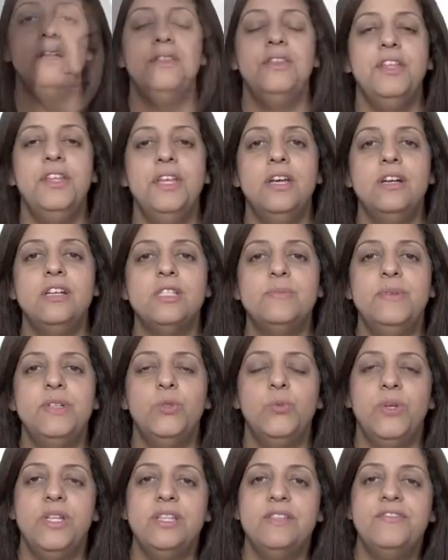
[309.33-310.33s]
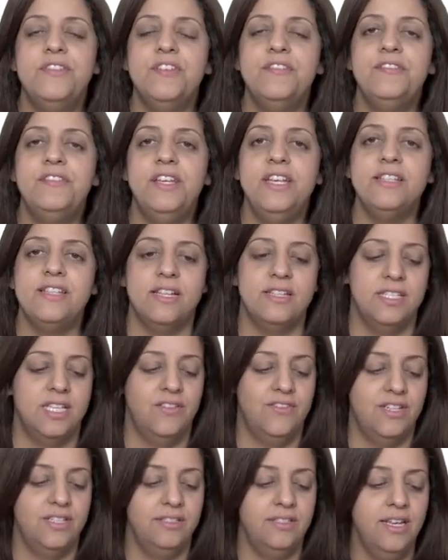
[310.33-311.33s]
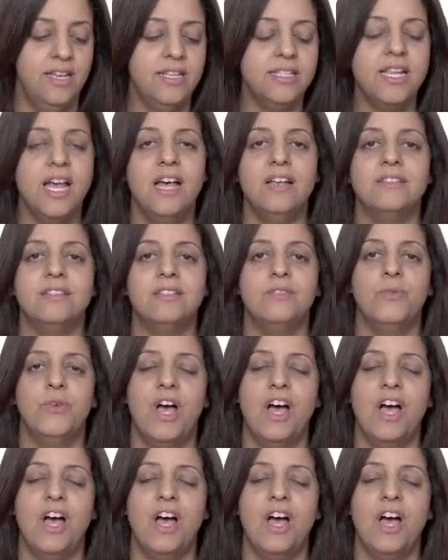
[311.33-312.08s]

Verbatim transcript: The years between fifties and seventies has,